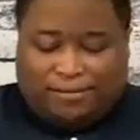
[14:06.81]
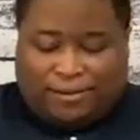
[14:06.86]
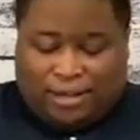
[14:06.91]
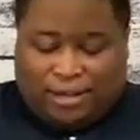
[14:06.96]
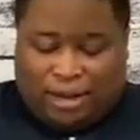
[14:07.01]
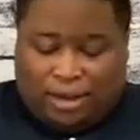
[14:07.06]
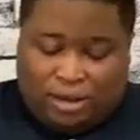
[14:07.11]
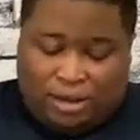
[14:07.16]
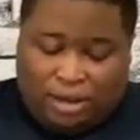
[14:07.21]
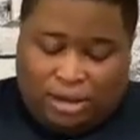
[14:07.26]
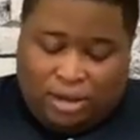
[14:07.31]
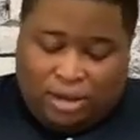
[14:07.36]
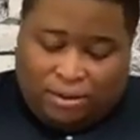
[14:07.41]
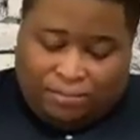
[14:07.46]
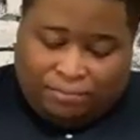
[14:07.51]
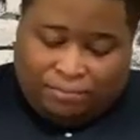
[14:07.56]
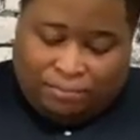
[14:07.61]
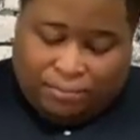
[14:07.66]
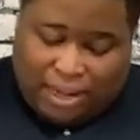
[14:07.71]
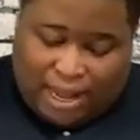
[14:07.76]
So,
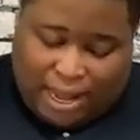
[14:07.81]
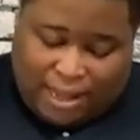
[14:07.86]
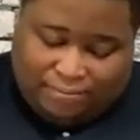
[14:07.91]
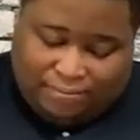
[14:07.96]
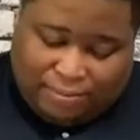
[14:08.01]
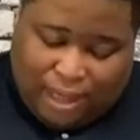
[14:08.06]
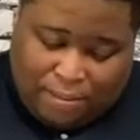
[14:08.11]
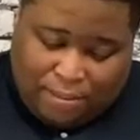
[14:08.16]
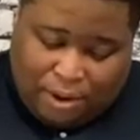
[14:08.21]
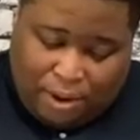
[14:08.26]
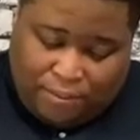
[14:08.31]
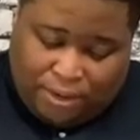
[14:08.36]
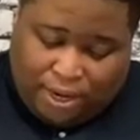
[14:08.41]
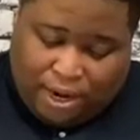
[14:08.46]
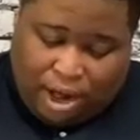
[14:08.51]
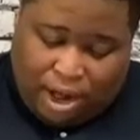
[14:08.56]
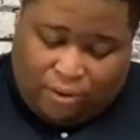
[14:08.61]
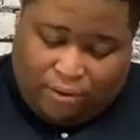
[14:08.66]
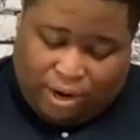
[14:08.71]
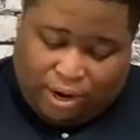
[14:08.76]
I'm hoping it
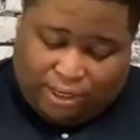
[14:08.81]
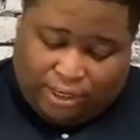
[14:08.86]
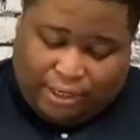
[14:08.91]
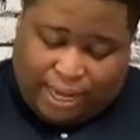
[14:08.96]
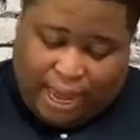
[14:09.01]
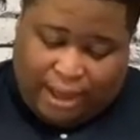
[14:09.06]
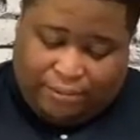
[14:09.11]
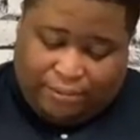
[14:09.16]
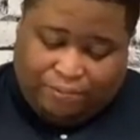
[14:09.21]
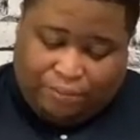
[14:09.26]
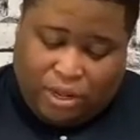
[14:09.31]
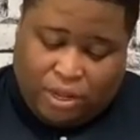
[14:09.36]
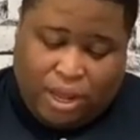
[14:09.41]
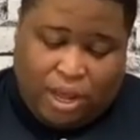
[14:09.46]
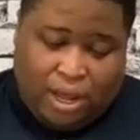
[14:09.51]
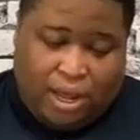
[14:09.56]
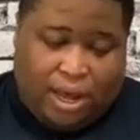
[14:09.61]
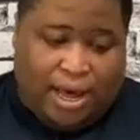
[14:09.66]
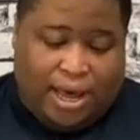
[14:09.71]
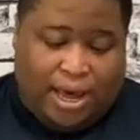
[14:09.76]
all works out
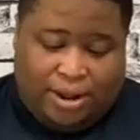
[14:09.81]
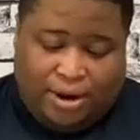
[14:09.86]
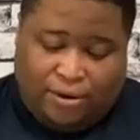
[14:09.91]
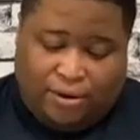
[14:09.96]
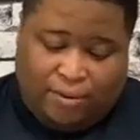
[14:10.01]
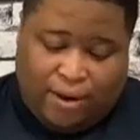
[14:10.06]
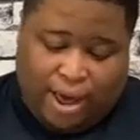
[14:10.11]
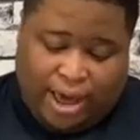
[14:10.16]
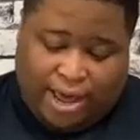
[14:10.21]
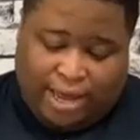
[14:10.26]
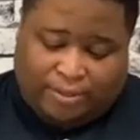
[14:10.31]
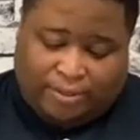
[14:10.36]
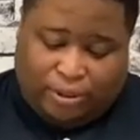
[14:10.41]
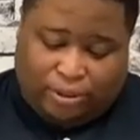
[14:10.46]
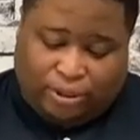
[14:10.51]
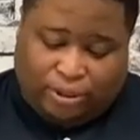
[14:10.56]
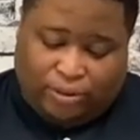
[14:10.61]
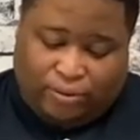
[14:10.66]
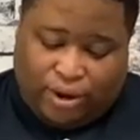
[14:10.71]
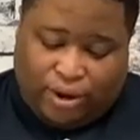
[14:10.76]
in a way it's
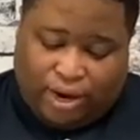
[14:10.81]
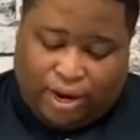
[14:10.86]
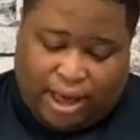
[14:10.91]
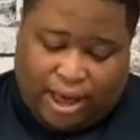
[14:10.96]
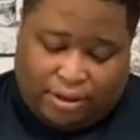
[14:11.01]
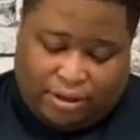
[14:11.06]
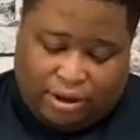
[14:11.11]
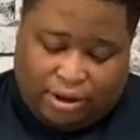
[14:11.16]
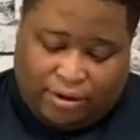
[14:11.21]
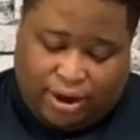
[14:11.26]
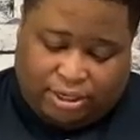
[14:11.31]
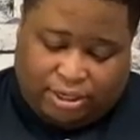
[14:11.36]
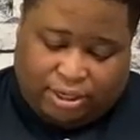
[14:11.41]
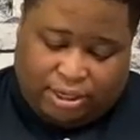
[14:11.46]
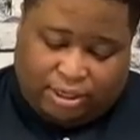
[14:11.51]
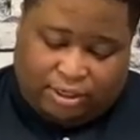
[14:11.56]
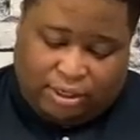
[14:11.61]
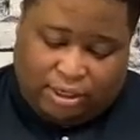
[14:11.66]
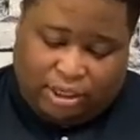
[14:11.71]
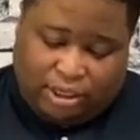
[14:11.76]
supposed to work out.
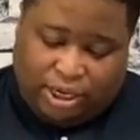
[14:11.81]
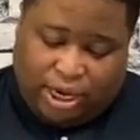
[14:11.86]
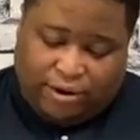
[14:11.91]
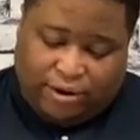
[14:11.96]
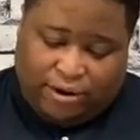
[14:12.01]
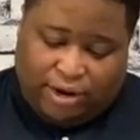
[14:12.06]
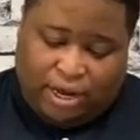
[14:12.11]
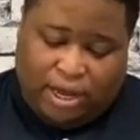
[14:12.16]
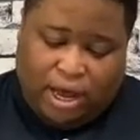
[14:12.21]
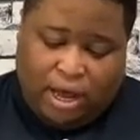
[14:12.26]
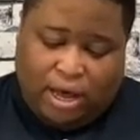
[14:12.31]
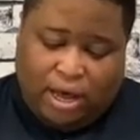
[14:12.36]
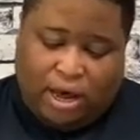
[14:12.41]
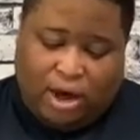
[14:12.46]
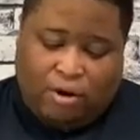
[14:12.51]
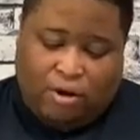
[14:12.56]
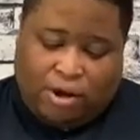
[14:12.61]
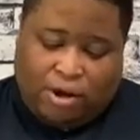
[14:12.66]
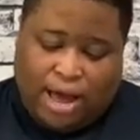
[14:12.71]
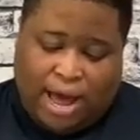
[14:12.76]
Congratulations to Jerry
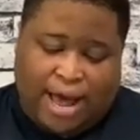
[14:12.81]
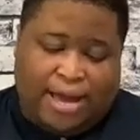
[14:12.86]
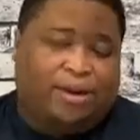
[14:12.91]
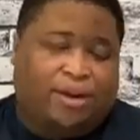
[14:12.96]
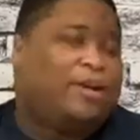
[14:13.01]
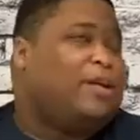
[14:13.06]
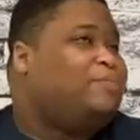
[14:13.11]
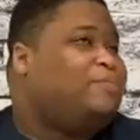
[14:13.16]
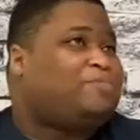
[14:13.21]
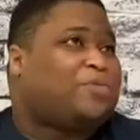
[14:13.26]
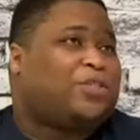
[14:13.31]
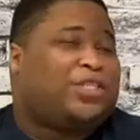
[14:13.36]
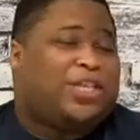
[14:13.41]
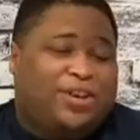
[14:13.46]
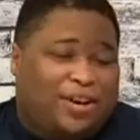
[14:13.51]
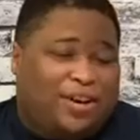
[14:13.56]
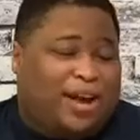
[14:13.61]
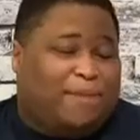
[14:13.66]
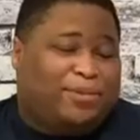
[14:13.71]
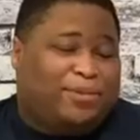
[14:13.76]
O'Connell. I'm
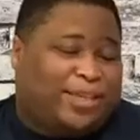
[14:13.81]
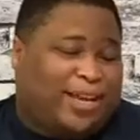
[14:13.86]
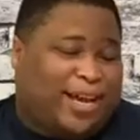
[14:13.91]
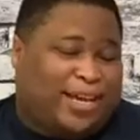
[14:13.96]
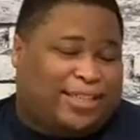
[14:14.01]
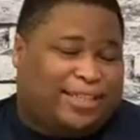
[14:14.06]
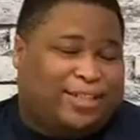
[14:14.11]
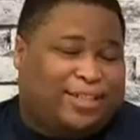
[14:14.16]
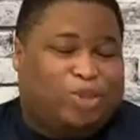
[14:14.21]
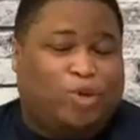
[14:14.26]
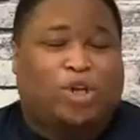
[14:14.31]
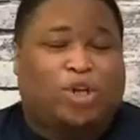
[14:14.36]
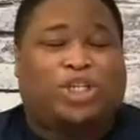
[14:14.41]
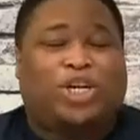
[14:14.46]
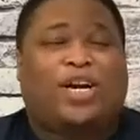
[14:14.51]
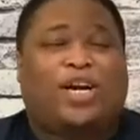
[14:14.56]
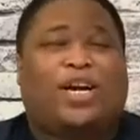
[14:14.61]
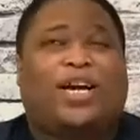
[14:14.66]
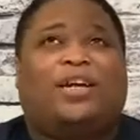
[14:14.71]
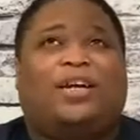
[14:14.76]
going to tell you guys a little story.
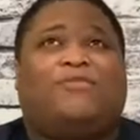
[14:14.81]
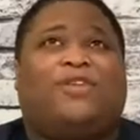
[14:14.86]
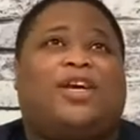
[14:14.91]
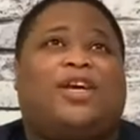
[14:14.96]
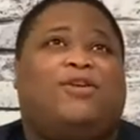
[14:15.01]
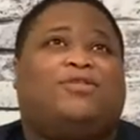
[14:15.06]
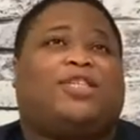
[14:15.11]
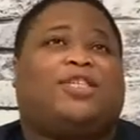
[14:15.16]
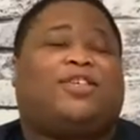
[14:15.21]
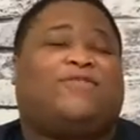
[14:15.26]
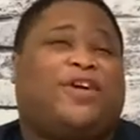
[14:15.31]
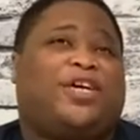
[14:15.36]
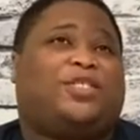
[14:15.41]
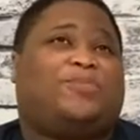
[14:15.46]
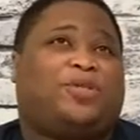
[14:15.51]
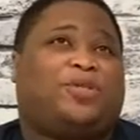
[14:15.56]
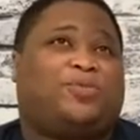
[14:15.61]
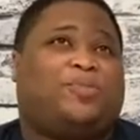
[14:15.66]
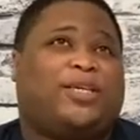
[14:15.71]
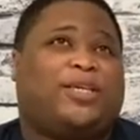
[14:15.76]
Jerry O'Connell really holds a very
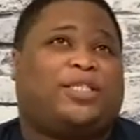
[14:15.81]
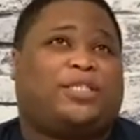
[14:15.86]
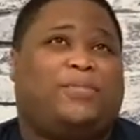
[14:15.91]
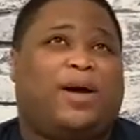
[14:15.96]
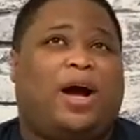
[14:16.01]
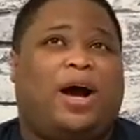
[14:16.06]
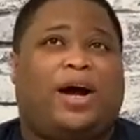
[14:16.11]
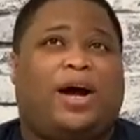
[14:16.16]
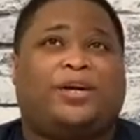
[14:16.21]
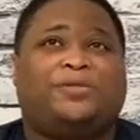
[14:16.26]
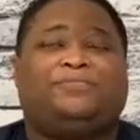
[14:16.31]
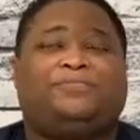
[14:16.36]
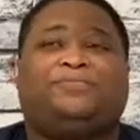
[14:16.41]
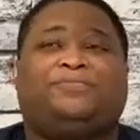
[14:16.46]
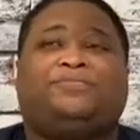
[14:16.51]
special place in my heart.